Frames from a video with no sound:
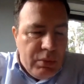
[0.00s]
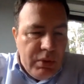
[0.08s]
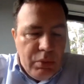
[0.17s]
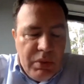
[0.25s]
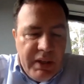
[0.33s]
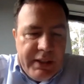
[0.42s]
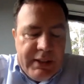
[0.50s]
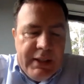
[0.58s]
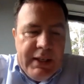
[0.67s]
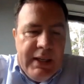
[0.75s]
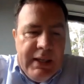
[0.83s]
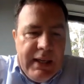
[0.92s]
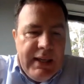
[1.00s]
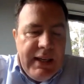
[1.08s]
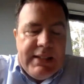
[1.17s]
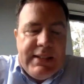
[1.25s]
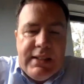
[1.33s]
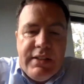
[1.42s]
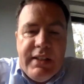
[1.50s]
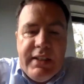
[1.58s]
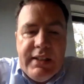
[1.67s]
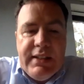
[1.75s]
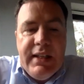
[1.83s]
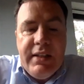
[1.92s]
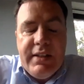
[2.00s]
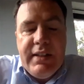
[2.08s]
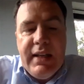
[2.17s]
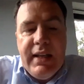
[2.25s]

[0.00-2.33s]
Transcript: worldwide and access to their dealers.